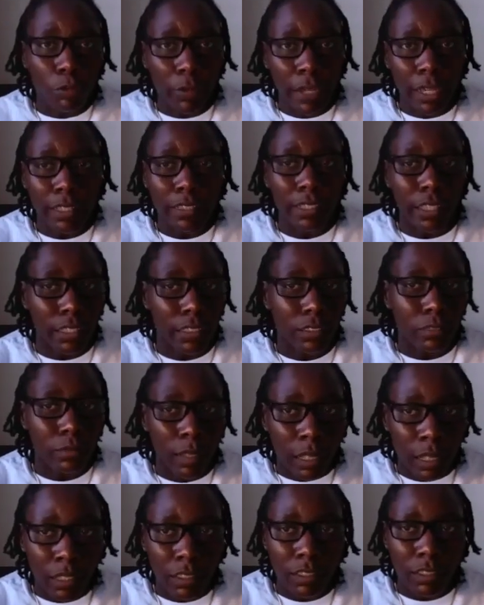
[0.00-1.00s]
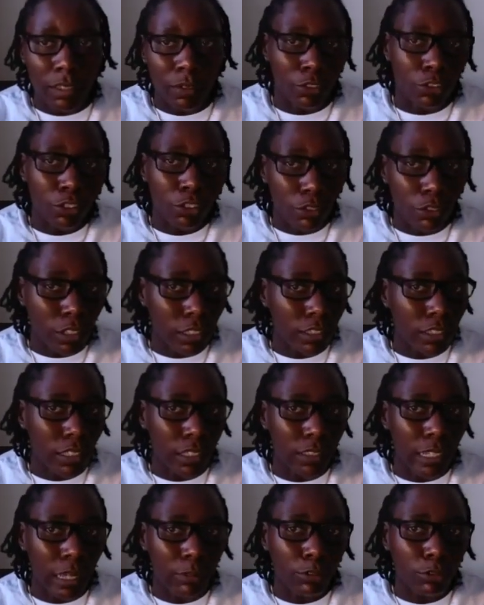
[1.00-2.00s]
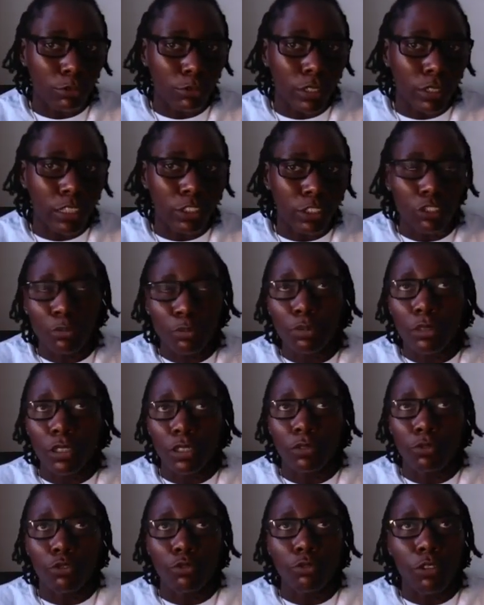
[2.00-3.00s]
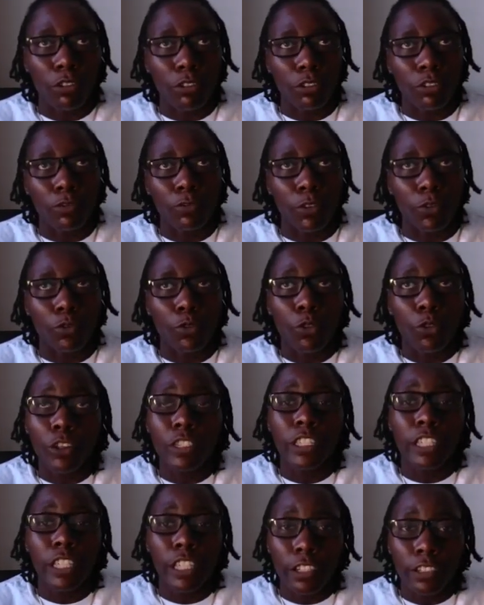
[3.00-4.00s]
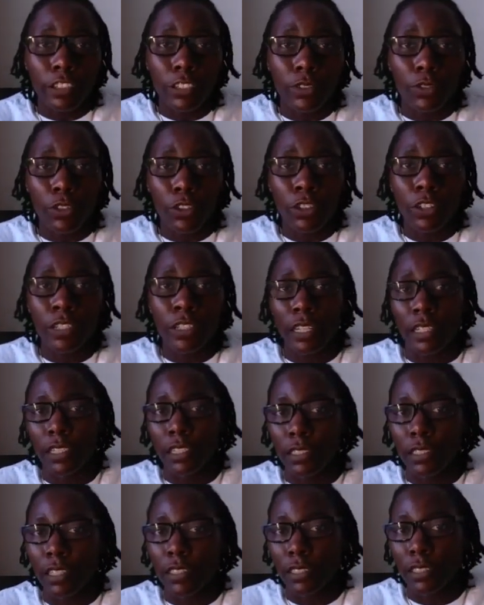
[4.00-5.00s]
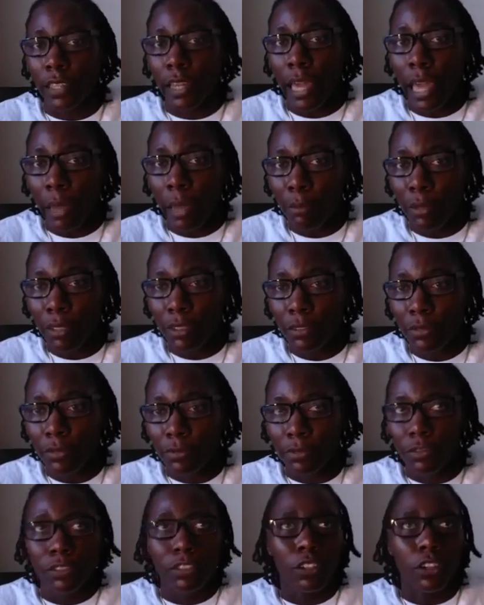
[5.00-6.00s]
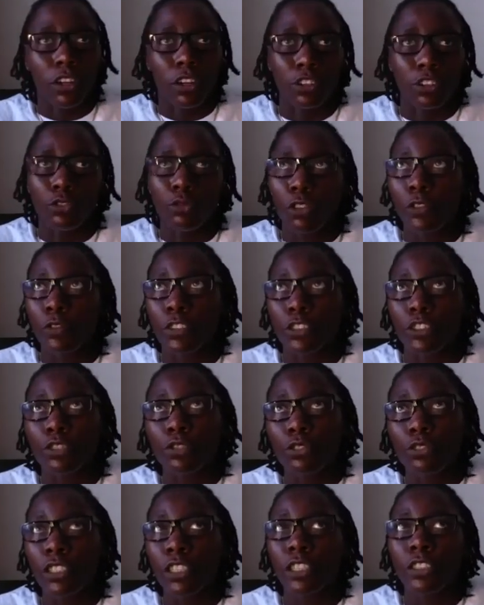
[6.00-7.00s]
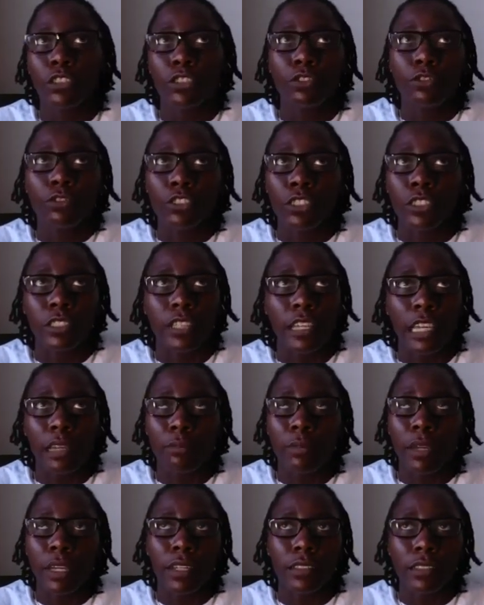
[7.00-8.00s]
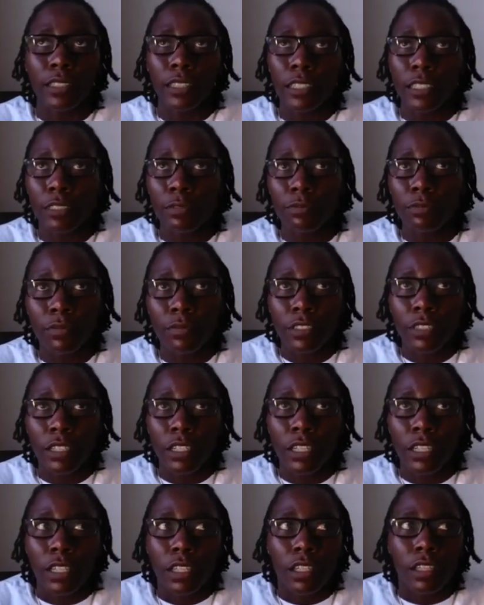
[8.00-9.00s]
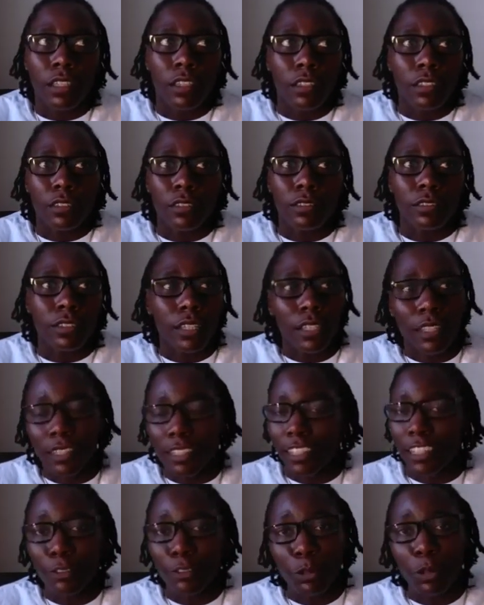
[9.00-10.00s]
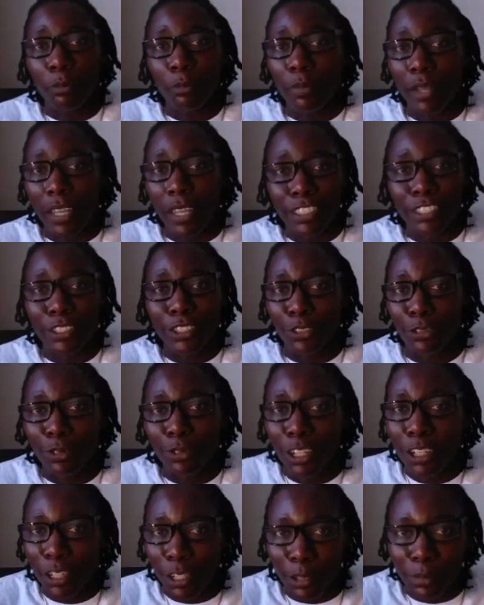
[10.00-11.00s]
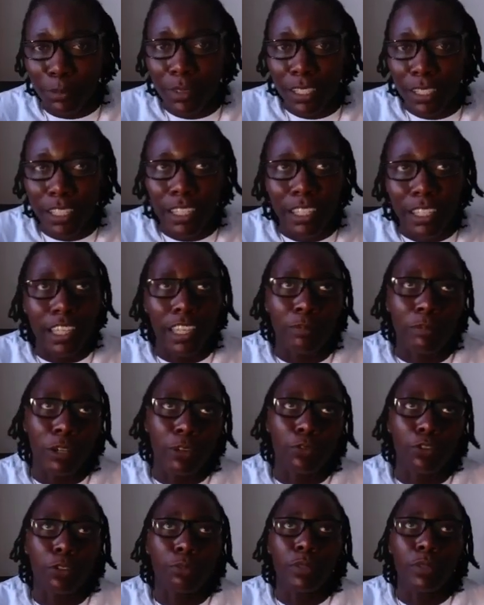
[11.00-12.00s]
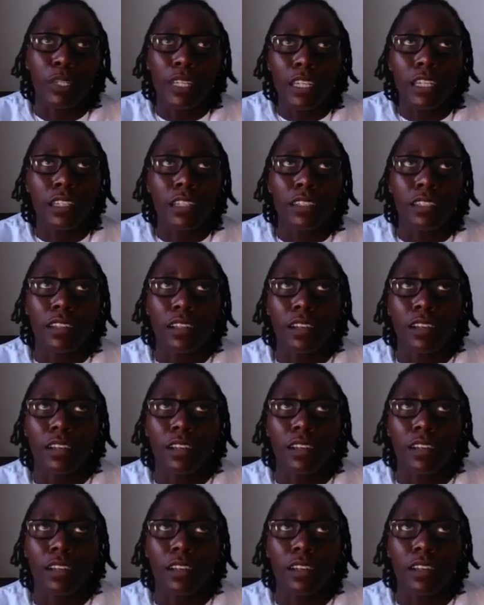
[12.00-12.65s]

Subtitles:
make that spot, and you don't get that top 3, and you work for 4 years for it and it doesn't happen, or you work for 2 years and you just can't make a team, it will mess you up. But for me,